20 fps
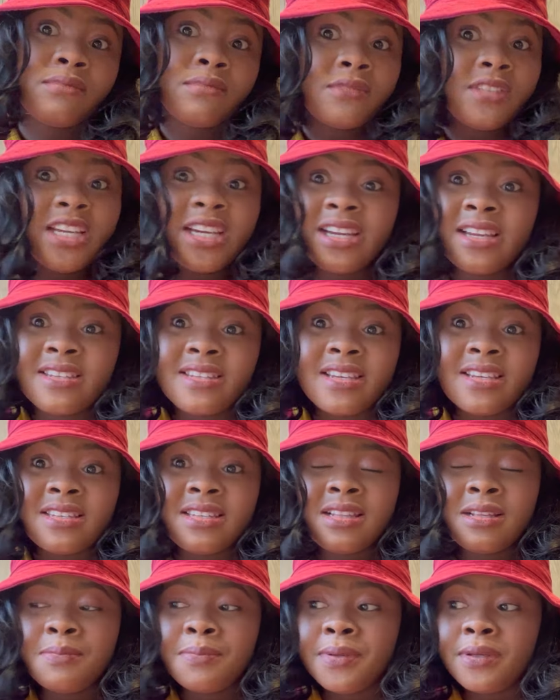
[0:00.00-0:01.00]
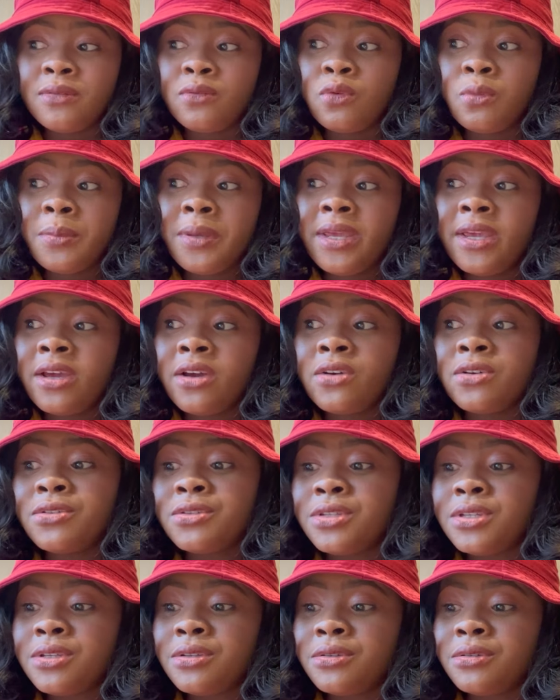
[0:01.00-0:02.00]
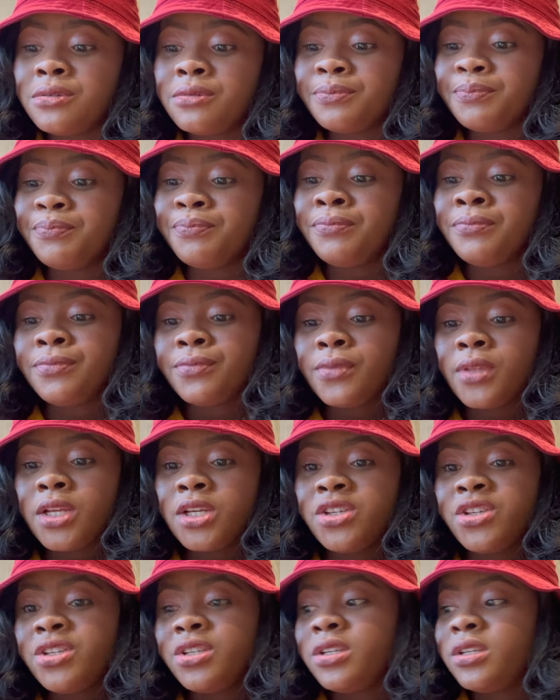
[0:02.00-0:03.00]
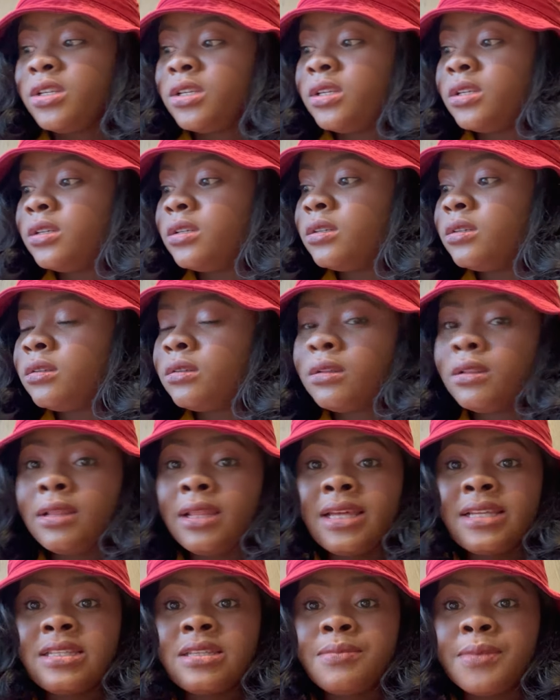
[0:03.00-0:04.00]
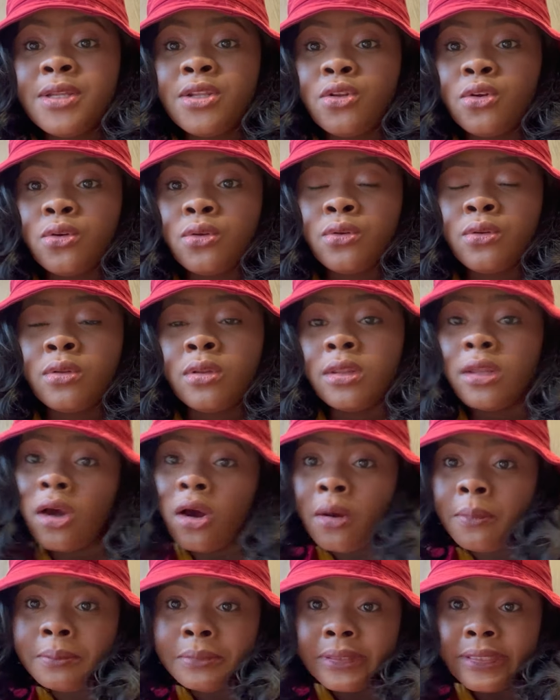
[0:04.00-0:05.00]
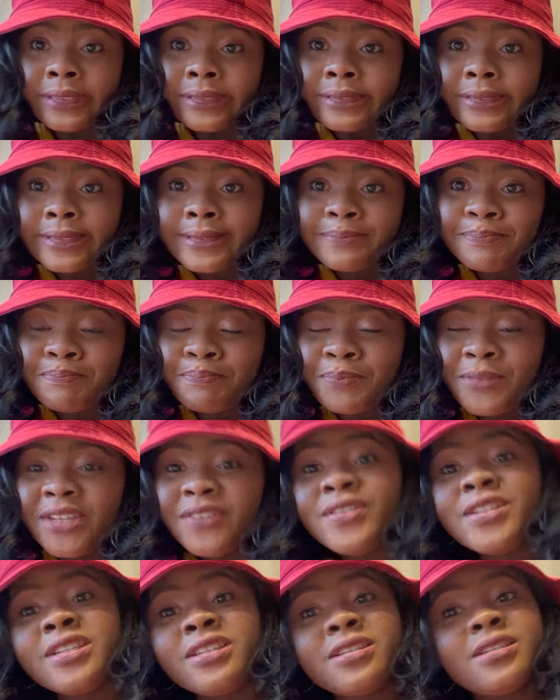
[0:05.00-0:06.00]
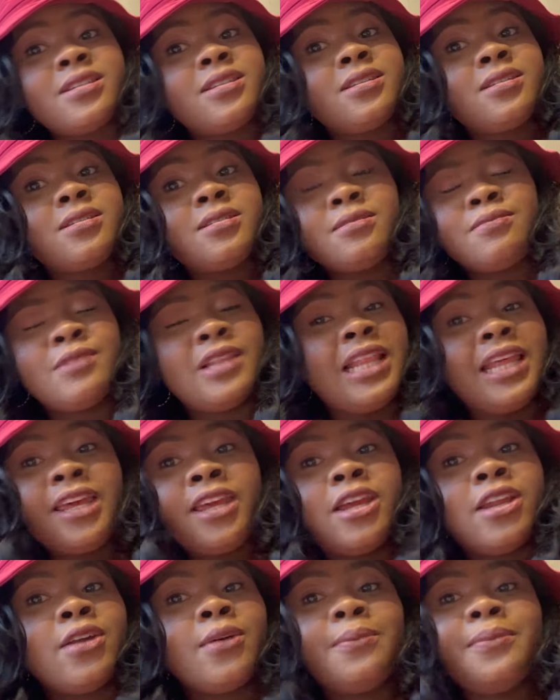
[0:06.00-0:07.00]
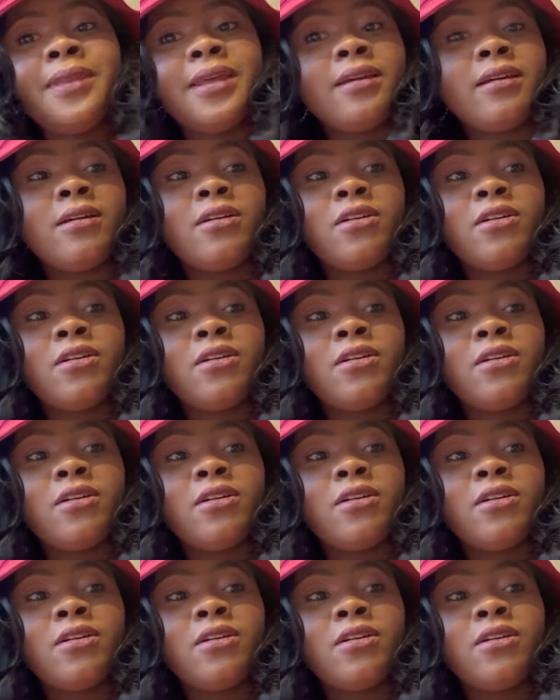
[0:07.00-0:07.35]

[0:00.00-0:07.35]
Yagazie is sleeping we'll be here until she lets me know the update if she's linking up there